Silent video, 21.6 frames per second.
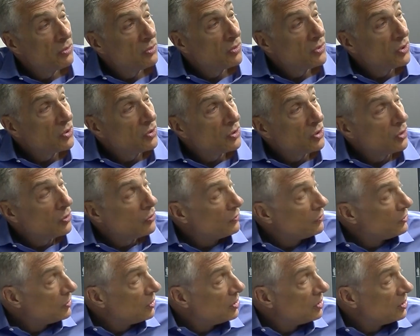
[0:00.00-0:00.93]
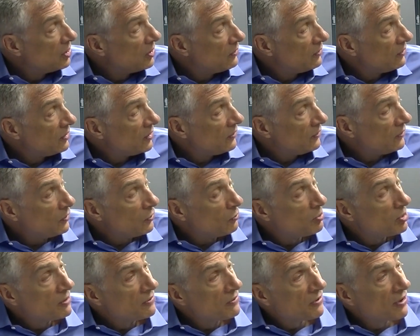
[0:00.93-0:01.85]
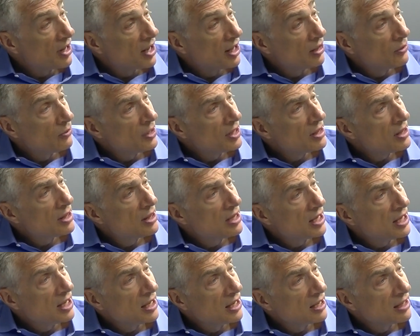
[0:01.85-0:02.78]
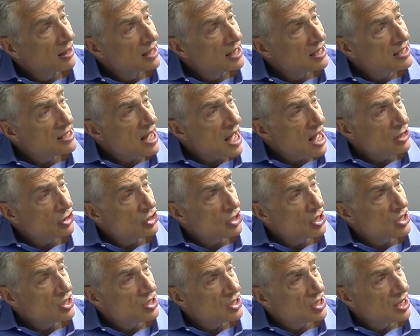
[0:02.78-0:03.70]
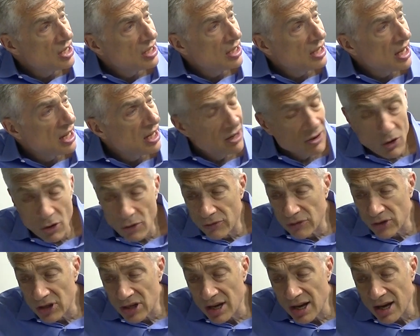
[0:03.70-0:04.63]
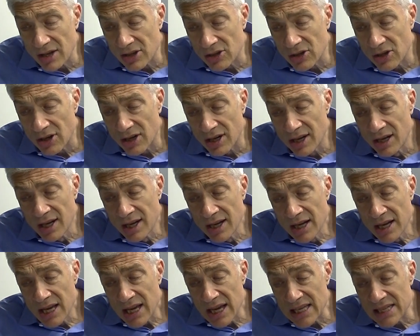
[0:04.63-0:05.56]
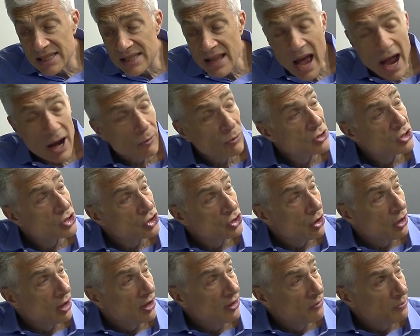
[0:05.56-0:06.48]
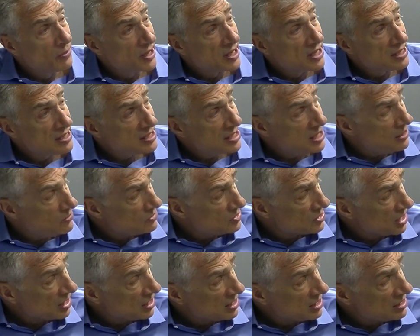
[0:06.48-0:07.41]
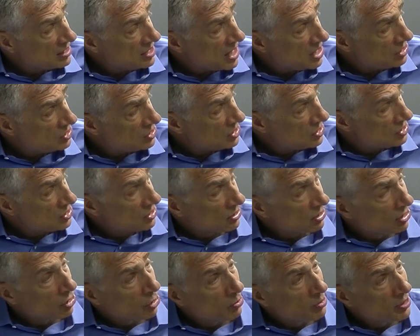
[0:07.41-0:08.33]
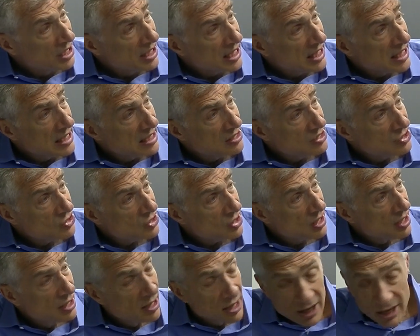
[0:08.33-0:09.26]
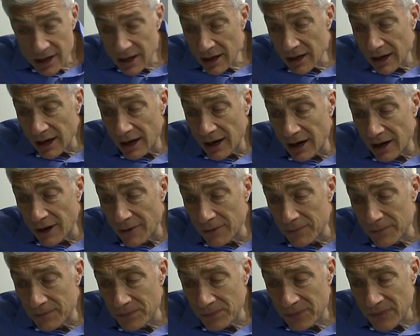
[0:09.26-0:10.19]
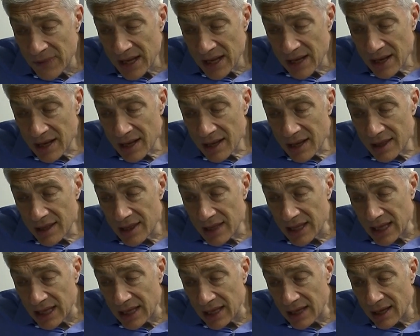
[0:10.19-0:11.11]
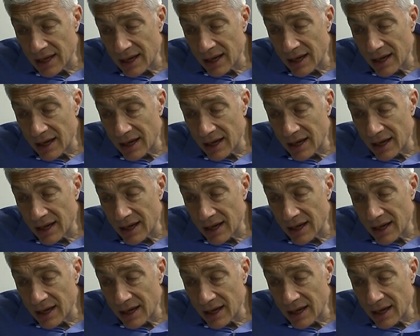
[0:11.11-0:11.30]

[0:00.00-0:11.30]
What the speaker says: If you've been following the tensions in over Qatar, it's not resolved, but it seems like the tensions are a little bit eased. And in